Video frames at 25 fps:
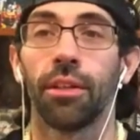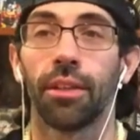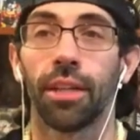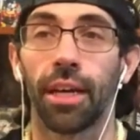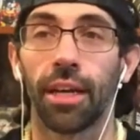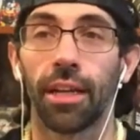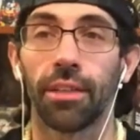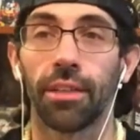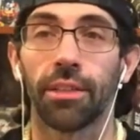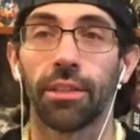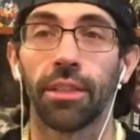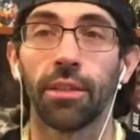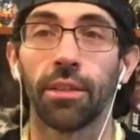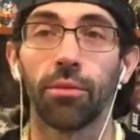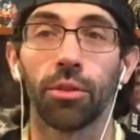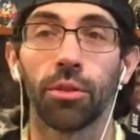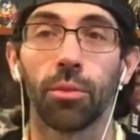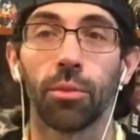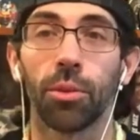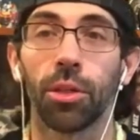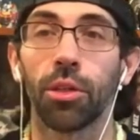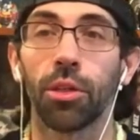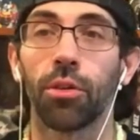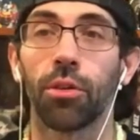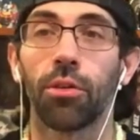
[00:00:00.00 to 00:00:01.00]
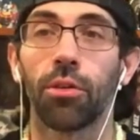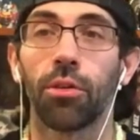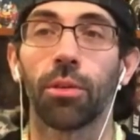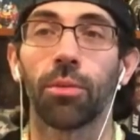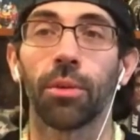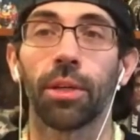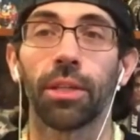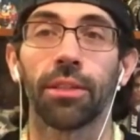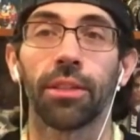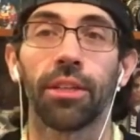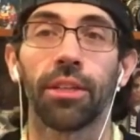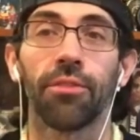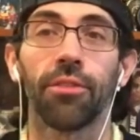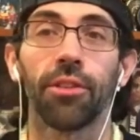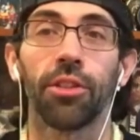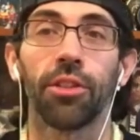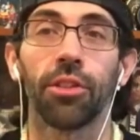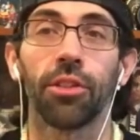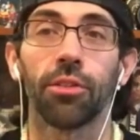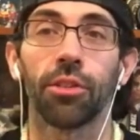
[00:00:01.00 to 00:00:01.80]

that teams have been calling about David